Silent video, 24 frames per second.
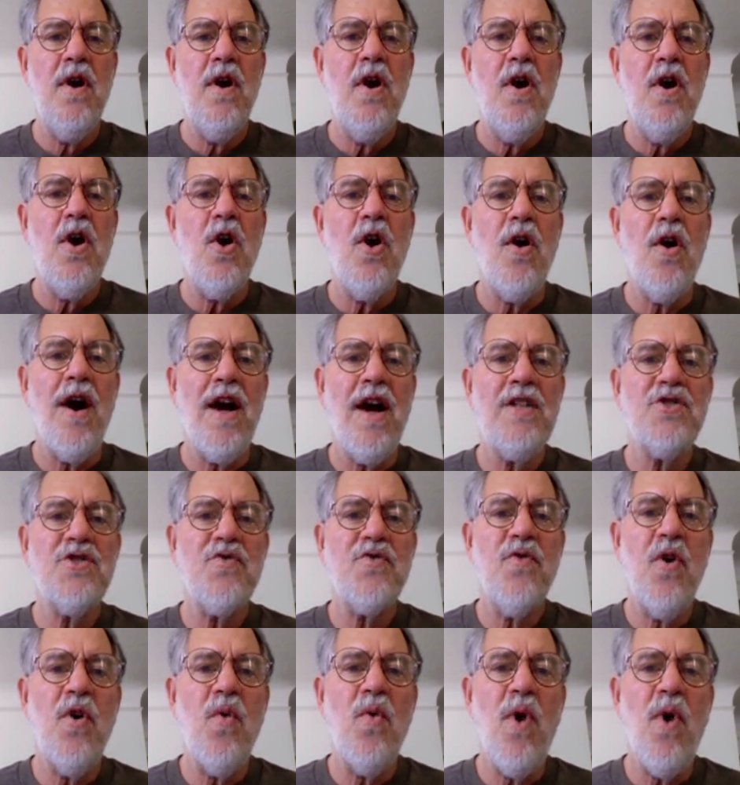Her eyes
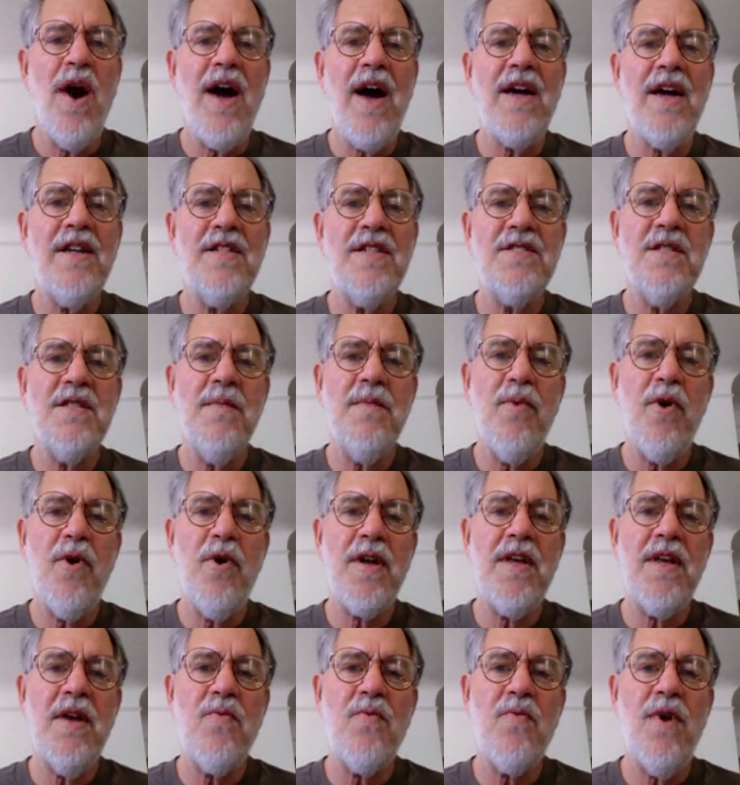grow wide as the
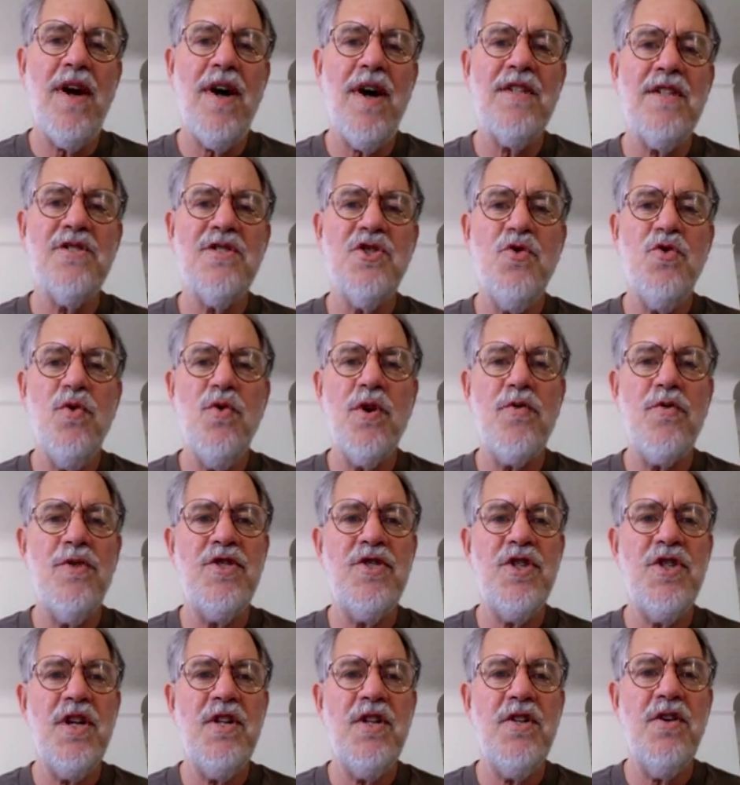barking rises to a
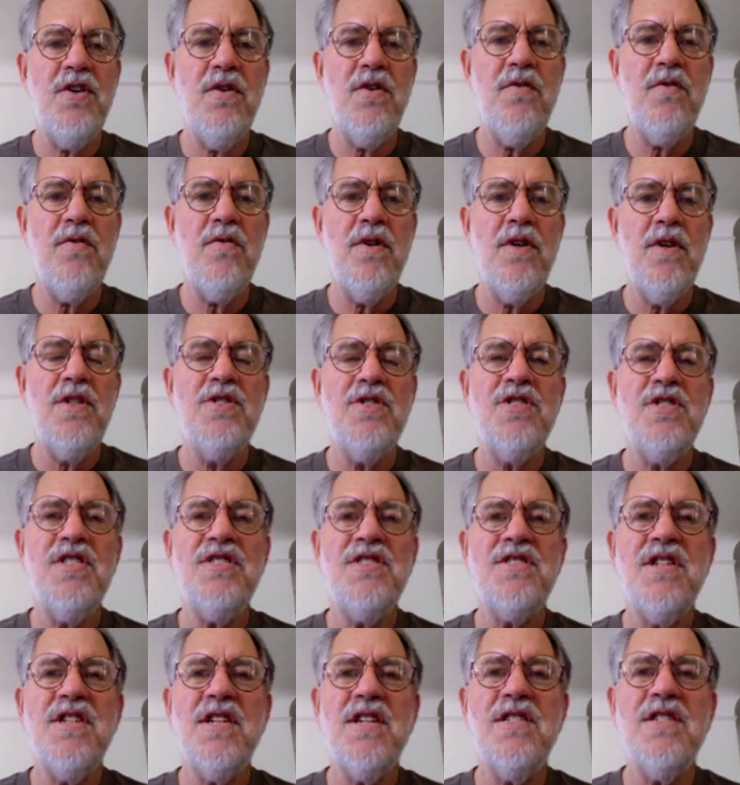crescendo. She
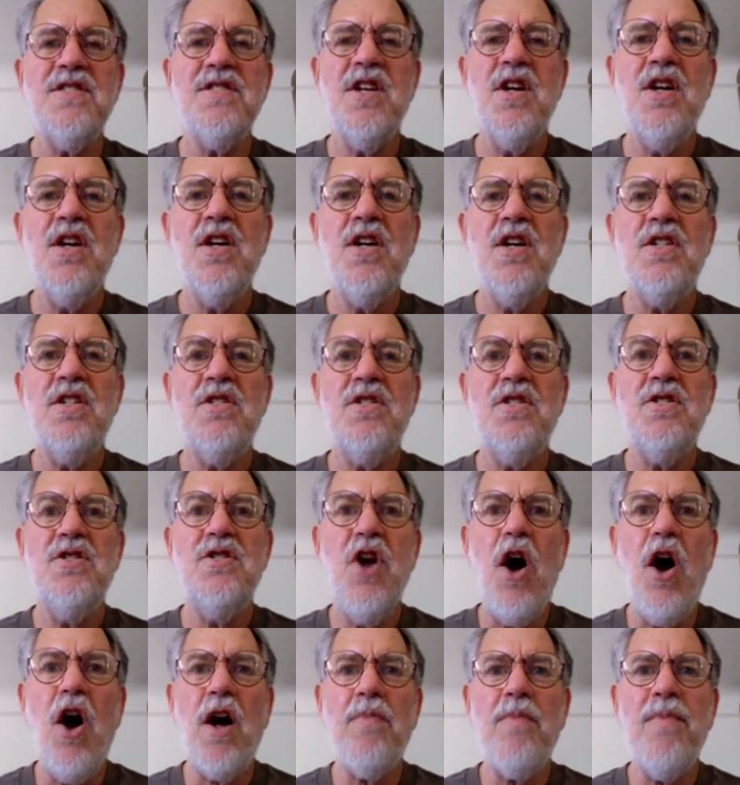says,
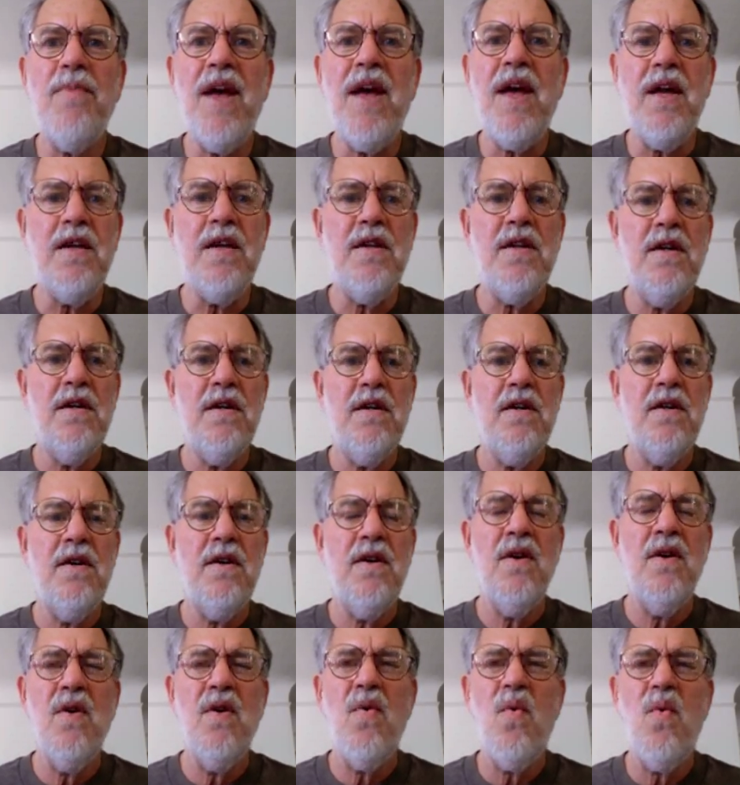"Dog bait."
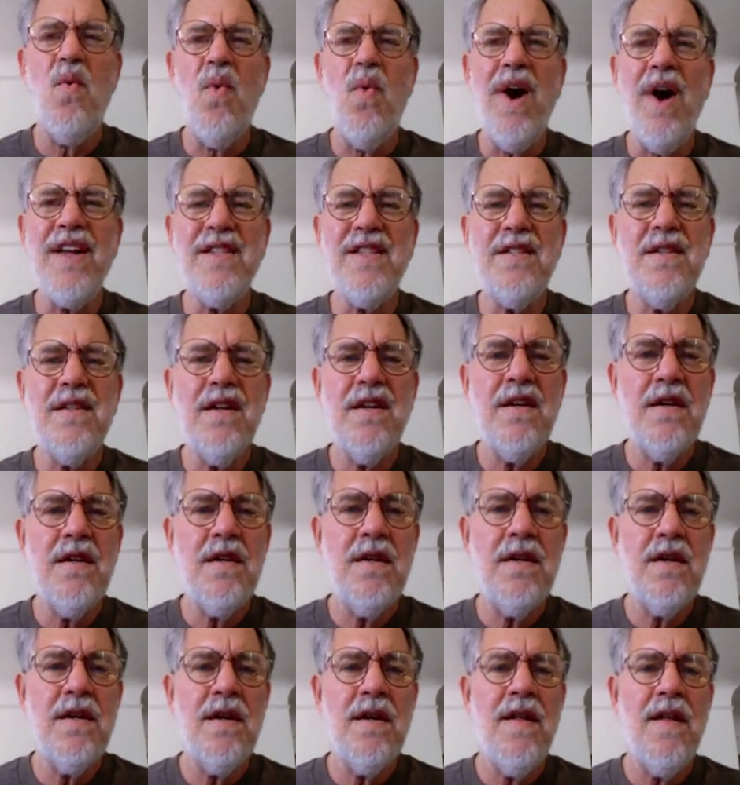"What?"
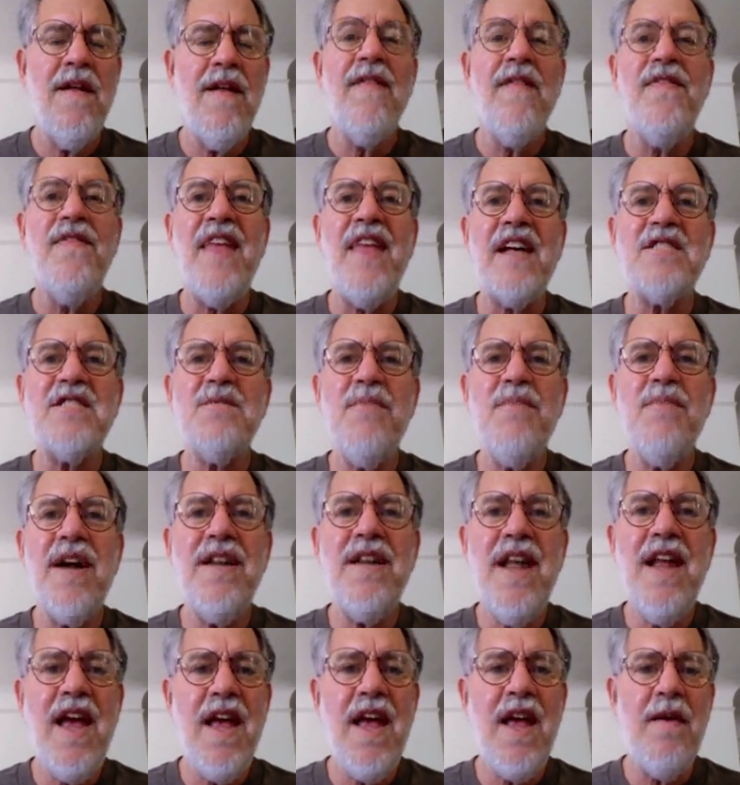"That's my
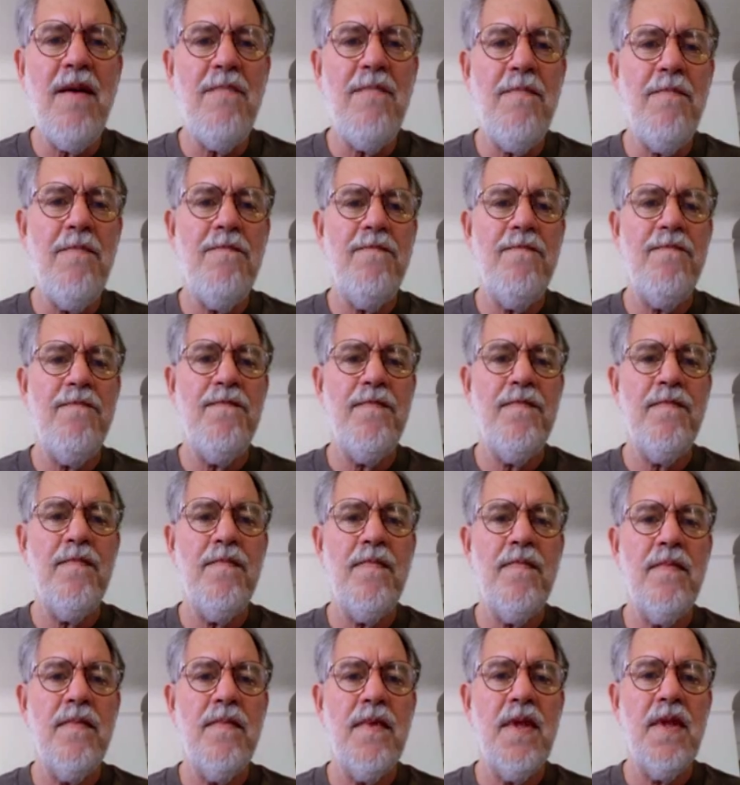name."
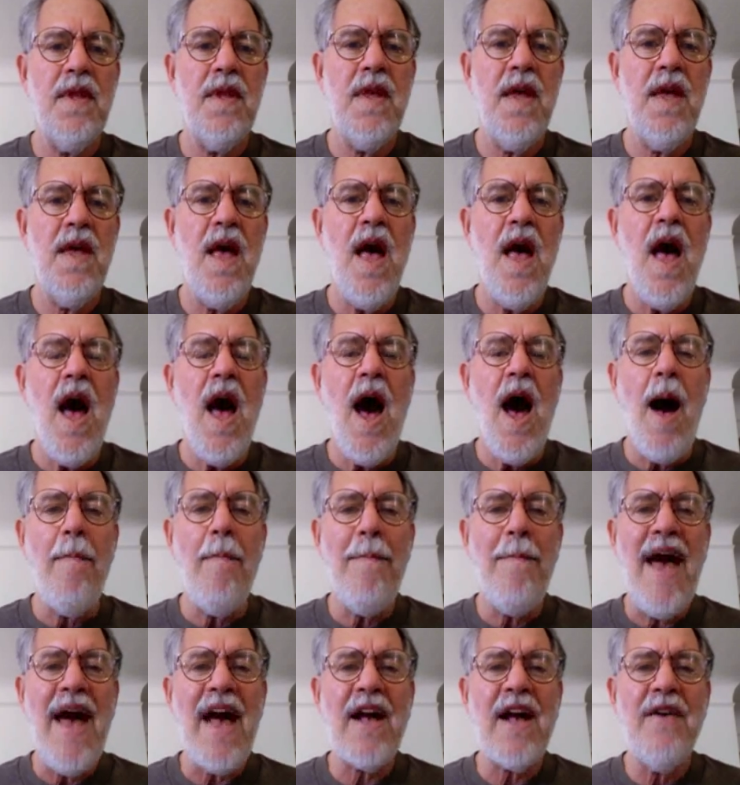A
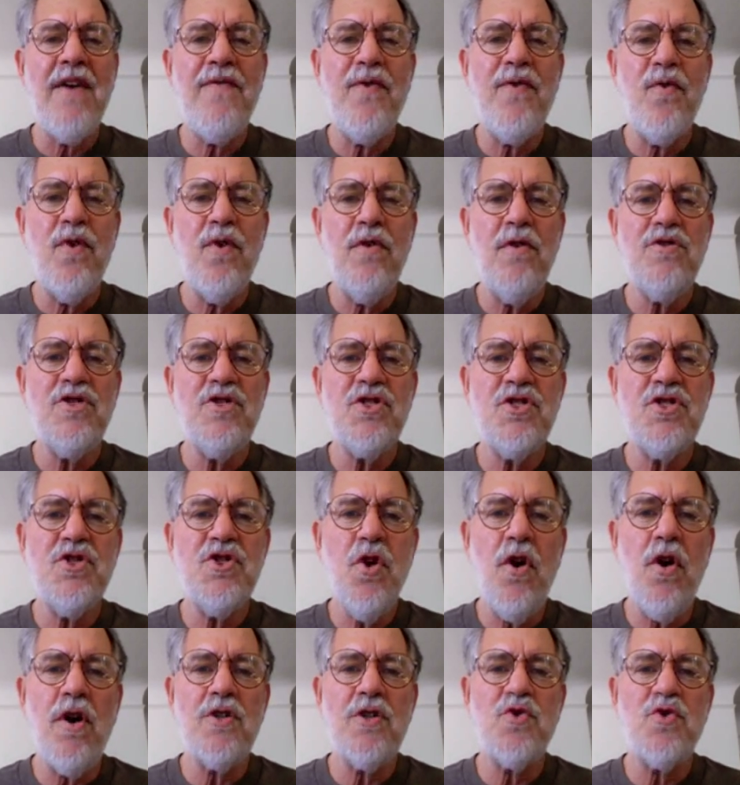pack of ferocious
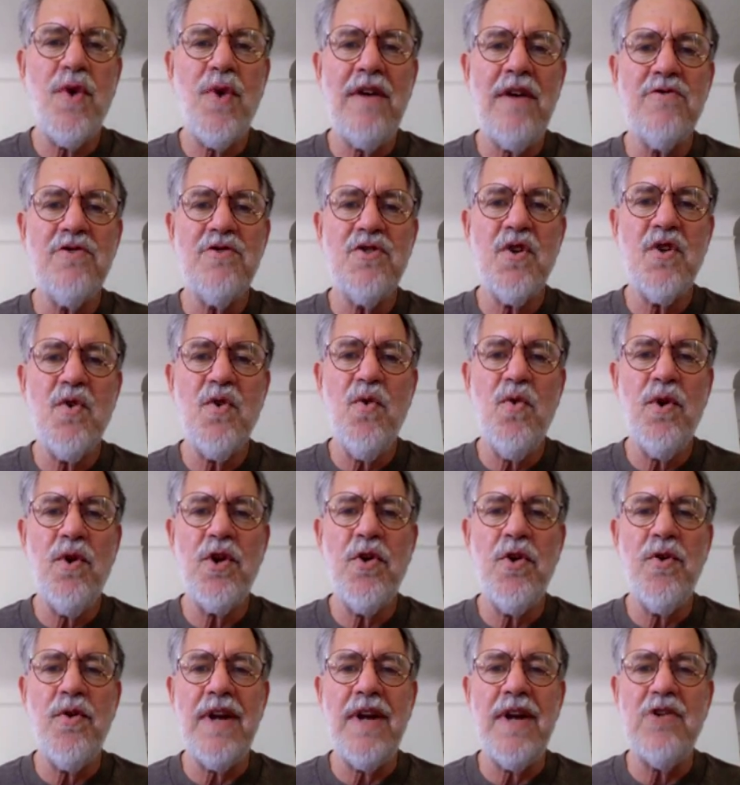dogs rounds the
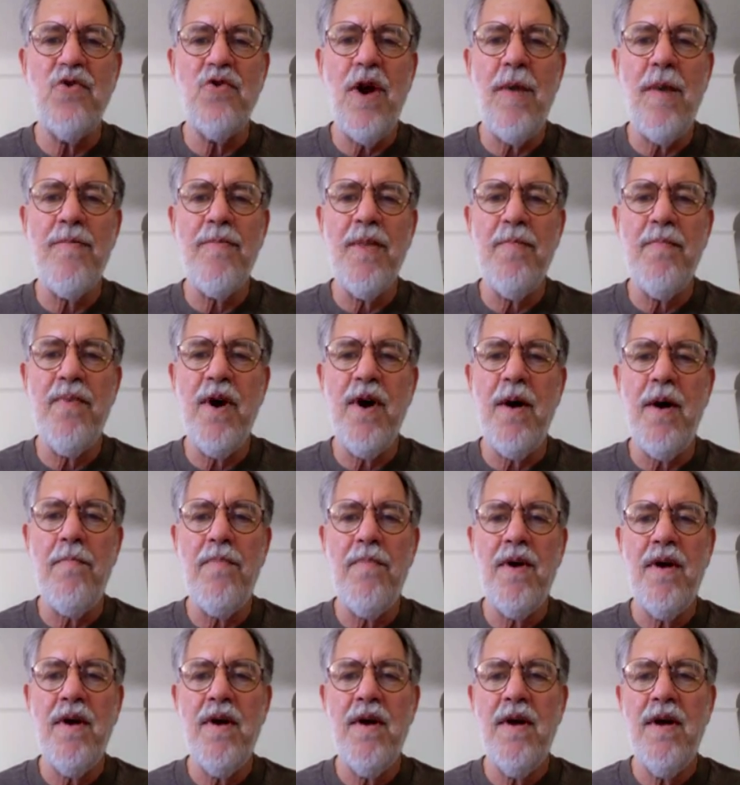corner and I drop the pup.
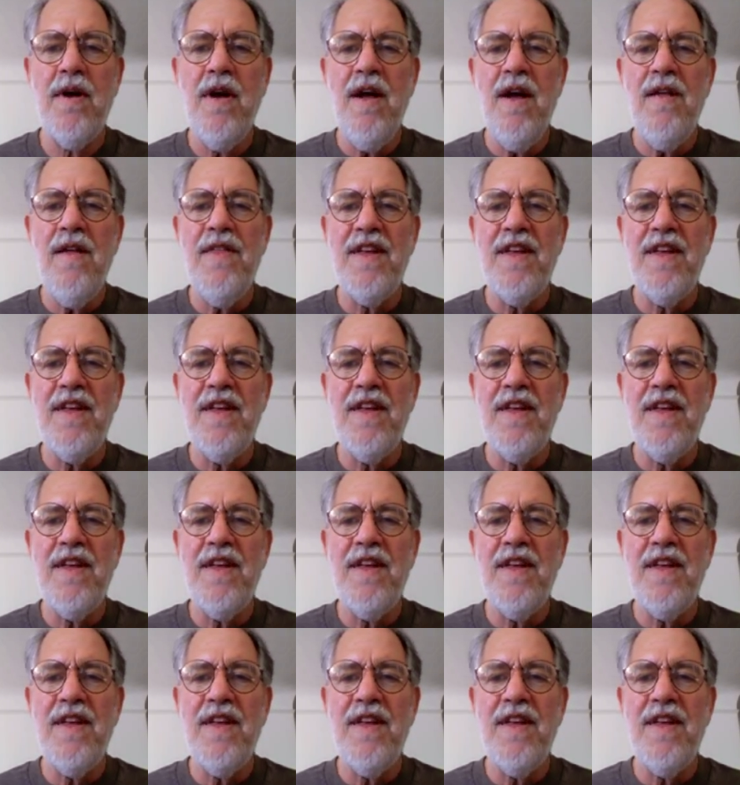The